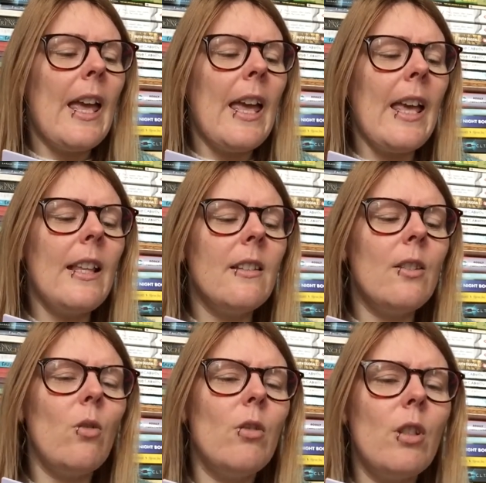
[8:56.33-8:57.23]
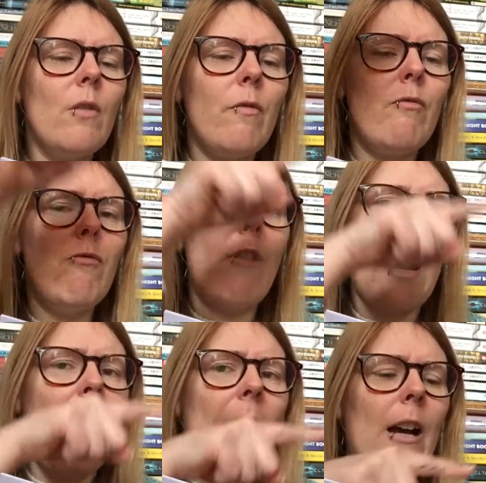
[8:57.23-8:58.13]
"It's sort of
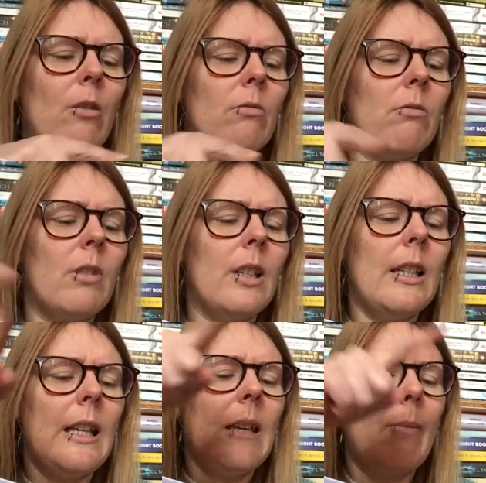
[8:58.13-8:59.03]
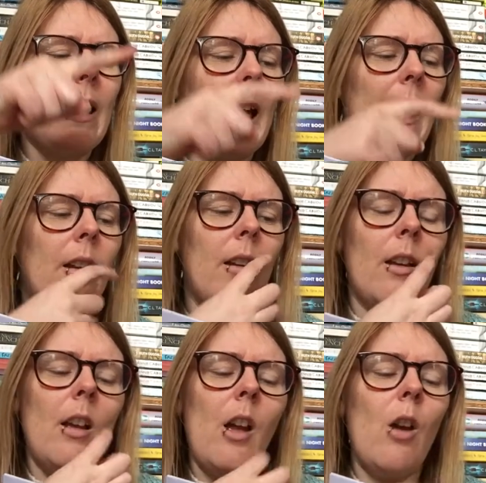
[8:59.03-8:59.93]
round," he began,
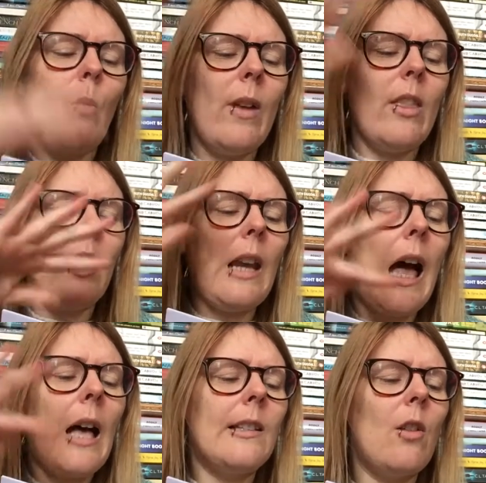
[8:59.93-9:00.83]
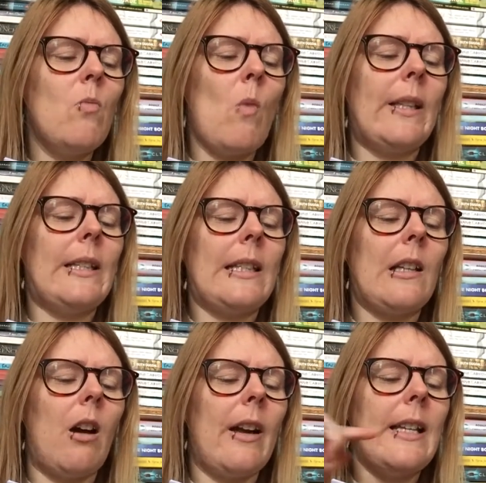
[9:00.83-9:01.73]
"with glass on one
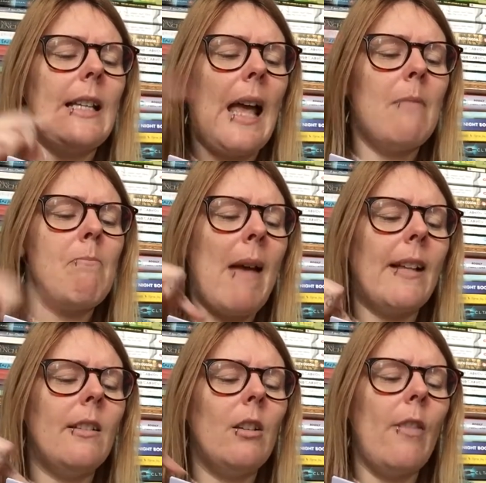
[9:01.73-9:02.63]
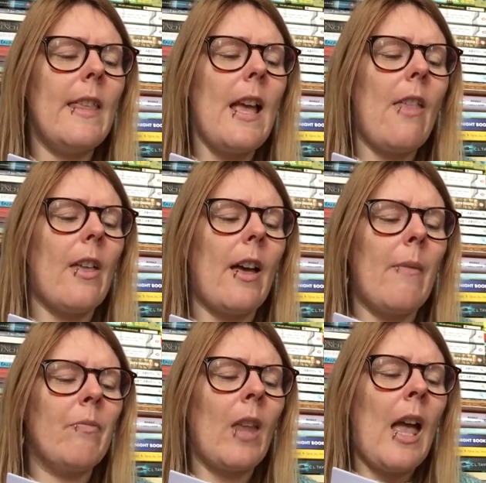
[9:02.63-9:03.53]
side and metal on the other.
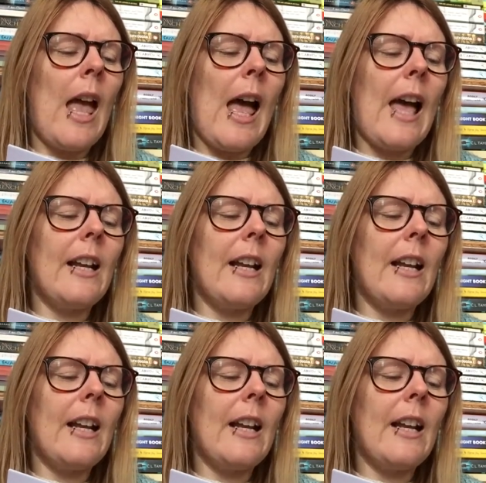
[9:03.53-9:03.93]
And